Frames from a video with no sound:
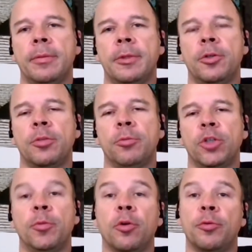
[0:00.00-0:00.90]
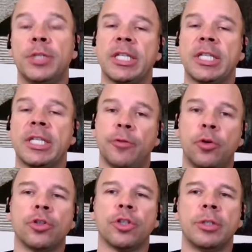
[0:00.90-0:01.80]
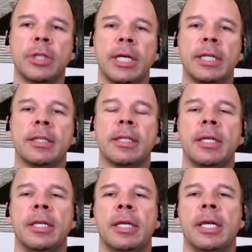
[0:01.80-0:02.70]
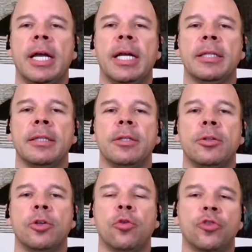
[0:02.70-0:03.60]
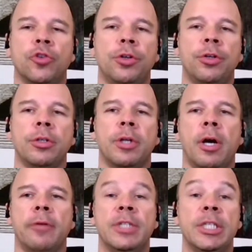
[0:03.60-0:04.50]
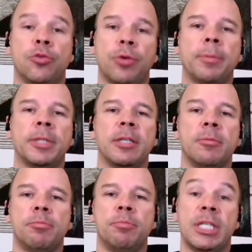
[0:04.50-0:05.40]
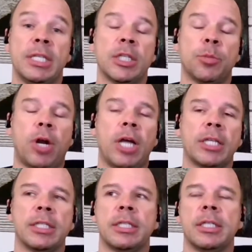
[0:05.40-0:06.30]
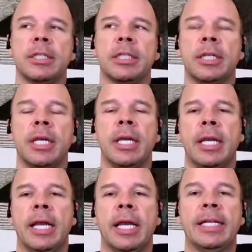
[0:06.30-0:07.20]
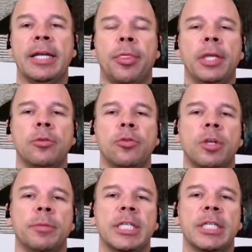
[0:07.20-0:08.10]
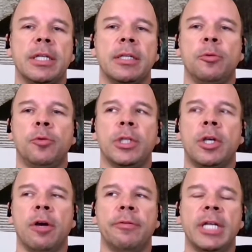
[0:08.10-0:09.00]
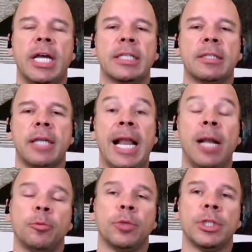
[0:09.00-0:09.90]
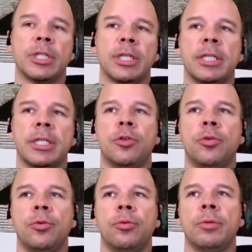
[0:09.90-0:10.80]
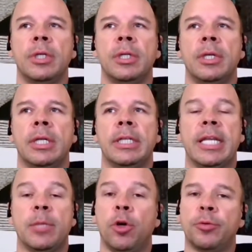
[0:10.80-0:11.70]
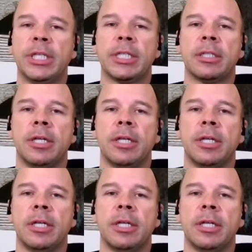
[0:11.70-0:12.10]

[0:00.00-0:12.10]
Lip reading: there's much more risk aversion and the concern of disrupting business processes. And I think to some extent, what COVID has helped with is to take more risk,